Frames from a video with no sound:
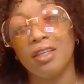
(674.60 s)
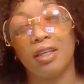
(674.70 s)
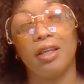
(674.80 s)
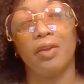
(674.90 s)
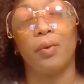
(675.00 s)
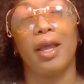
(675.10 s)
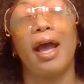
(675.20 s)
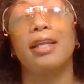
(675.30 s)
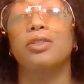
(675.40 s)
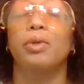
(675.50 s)
anyway,
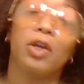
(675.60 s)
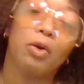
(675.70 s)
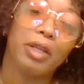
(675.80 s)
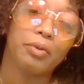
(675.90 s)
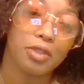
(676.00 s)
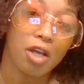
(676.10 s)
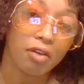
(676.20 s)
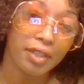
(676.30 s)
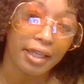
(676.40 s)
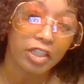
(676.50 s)
I just really hope they
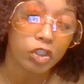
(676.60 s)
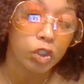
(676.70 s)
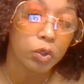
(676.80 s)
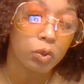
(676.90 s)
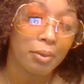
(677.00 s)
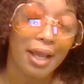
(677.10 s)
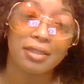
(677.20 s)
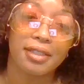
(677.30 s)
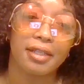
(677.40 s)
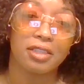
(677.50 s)
resolve that issue. But I
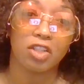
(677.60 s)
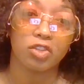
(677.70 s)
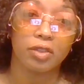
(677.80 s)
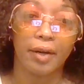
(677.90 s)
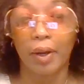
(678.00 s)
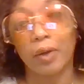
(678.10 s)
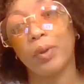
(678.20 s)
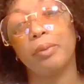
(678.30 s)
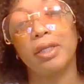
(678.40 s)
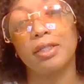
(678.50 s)
just had to touch on that right
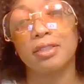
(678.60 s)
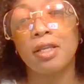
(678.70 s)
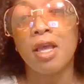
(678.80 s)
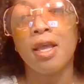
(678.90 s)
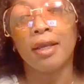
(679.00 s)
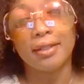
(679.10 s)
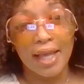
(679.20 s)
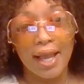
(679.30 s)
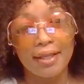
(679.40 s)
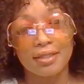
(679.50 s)
quick because
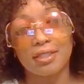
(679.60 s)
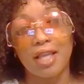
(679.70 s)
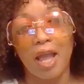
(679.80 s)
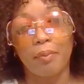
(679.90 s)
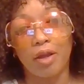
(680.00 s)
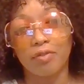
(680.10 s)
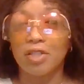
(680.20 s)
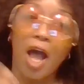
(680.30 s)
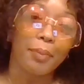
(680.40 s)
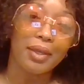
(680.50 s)
that is the type of
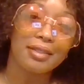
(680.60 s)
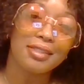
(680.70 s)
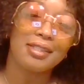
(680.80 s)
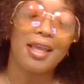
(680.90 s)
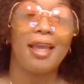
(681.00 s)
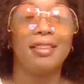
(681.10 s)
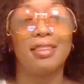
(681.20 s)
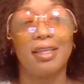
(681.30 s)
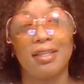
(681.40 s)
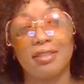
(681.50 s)
topics and
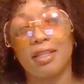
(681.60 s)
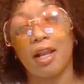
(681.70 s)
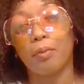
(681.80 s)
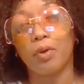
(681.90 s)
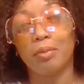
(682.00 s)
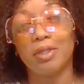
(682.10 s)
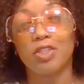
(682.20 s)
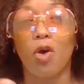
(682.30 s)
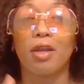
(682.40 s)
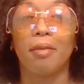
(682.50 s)
things that I'm going to be
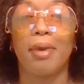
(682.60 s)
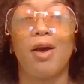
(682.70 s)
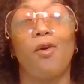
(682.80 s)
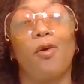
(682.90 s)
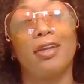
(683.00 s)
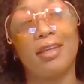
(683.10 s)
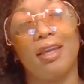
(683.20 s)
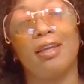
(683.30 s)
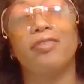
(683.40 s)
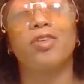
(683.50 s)
talking about on
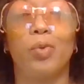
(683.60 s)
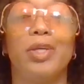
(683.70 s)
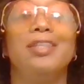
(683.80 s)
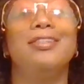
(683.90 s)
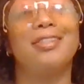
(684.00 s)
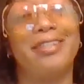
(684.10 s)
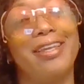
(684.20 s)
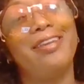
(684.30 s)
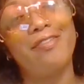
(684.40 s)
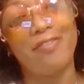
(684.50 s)
King of Queens
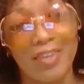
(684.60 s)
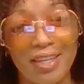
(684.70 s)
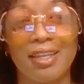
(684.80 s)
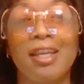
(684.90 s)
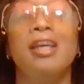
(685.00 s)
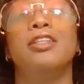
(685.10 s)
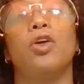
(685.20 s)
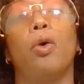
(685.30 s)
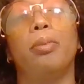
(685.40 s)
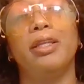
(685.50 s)
TV.
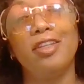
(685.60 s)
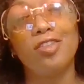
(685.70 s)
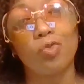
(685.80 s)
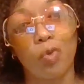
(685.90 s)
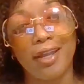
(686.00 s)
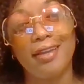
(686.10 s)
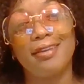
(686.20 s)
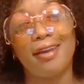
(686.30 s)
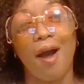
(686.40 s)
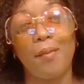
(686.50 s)
So please rate,
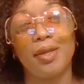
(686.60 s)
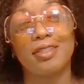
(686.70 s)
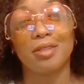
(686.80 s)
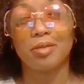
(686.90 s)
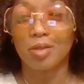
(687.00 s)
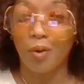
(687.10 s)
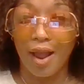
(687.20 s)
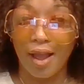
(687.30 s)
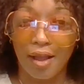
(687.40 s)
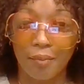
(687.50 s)
comment,
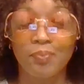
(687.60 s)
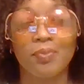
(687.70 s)
subscribe,